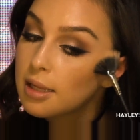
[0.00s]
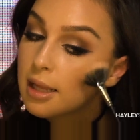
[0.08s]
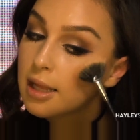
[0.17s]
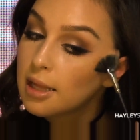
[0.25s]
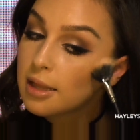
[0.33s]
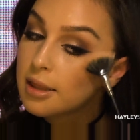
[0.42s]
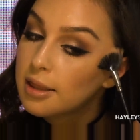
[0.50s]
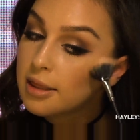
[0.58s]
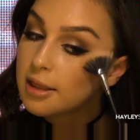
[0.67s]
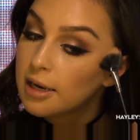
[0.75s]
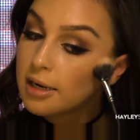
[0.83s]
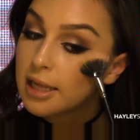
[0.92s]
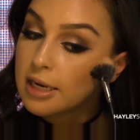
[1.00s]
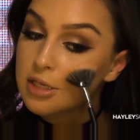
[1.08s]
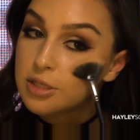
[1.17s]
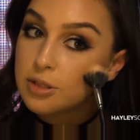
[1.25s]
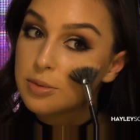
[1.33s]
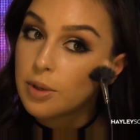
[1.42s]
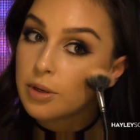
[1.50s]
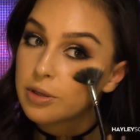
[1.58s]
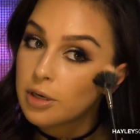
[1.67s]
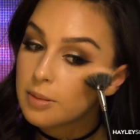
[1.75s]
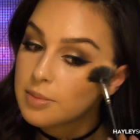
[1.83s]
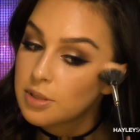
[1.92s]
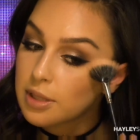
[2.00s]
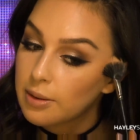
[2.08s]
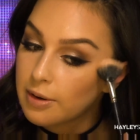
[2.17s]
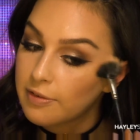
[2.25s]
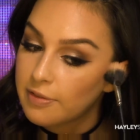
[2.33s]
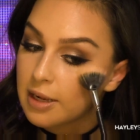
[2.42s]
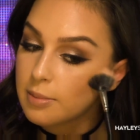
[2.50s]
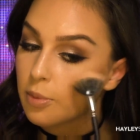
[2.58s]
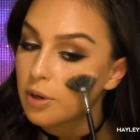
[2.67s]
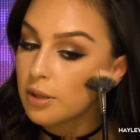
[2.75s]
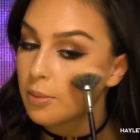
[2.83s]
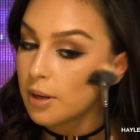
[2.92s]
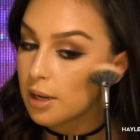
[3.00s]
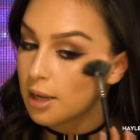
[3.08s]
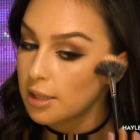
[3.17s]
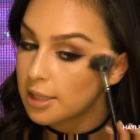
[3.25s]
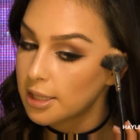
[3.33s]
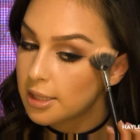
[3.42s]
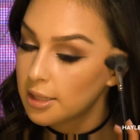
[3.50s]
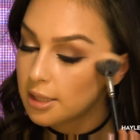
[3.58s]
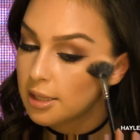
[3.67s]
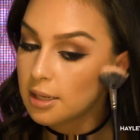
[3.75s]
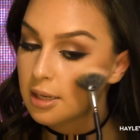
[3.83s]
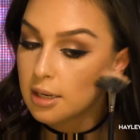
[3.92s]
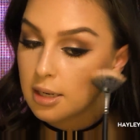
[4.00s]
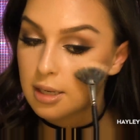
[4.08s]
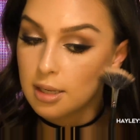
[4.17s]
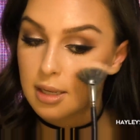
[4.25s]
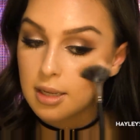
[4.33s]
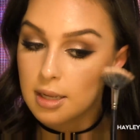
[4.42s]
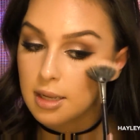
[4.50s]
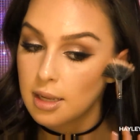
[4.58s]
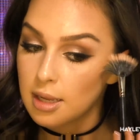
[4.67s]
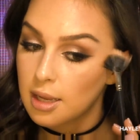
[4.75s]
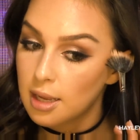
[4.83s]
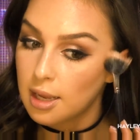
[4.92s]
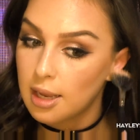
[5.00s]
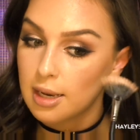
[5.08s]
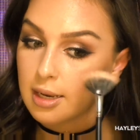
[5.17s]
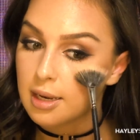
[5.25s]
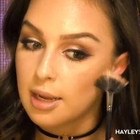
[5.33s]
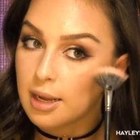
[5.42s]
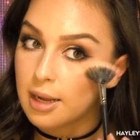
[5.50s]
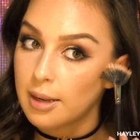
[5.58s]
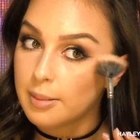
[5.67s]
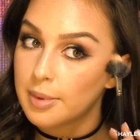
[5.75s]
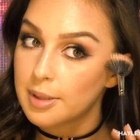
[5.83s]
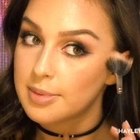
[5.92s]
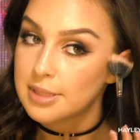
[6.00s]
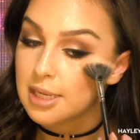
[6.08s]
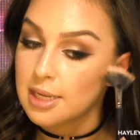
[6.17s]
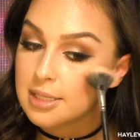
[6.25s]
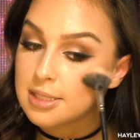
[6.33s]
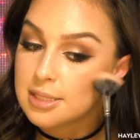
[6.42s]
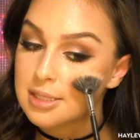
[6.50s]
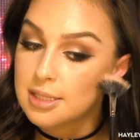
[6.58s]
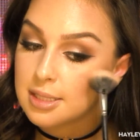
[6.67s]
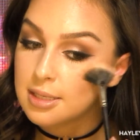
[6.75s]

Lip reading: and they're like duochrome, so they reflect more than one color, and I'm obsessed.